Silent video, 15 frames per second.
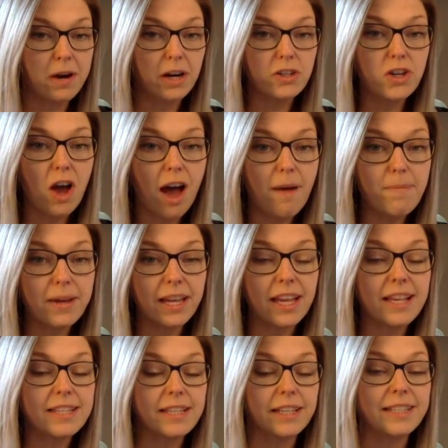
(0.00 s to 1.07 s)
Our topic
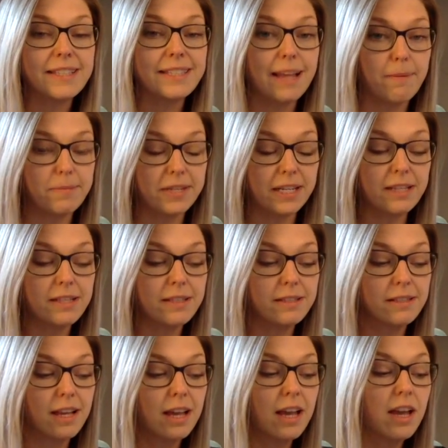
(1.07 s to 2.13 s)
is acceptance.